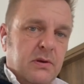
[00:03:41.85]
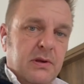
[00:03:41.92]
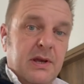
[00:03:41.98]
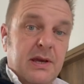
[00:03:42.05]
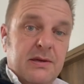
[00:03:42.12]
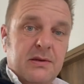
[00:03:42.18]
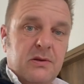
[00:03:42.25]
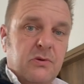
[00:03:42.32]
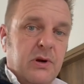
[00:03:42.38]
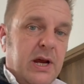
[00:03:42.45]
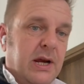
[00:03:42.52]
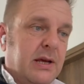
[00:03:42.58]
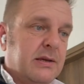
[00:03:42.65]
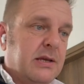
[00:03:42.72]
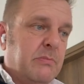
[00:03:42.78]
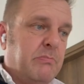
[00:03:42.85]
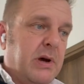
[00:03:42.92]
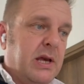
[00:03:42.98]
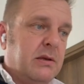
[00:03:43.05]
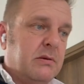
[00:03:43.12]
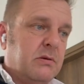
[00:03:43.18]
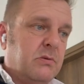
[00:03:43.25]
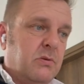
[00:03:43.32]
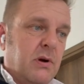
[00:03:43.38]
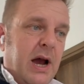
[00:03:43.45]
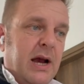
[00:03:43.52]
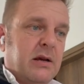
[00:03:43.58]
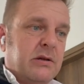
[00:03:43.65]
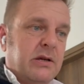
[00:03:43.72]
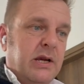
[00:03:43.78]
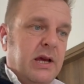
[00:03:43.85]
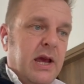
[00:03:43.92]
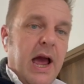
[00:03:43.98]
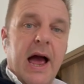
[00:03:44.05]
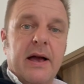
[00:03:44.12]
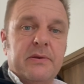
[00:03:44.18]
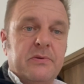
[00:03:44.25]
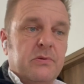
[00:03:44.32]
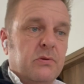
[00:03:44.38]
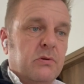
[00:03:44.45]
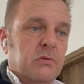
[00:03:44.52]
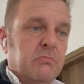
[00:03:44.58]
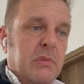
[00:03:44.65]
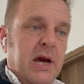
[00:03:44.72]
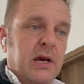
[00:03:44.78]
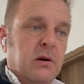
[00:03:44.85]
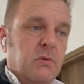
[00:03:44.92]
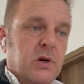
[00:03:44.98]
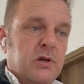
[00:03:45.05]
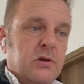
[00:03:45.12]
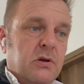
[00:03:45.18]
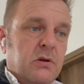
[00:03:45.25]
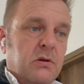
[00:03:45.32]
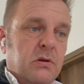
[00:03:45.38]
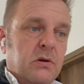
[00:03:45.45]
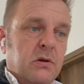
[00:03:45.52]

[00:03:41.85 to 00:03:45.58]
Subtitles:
this training snippet to actually answer my question.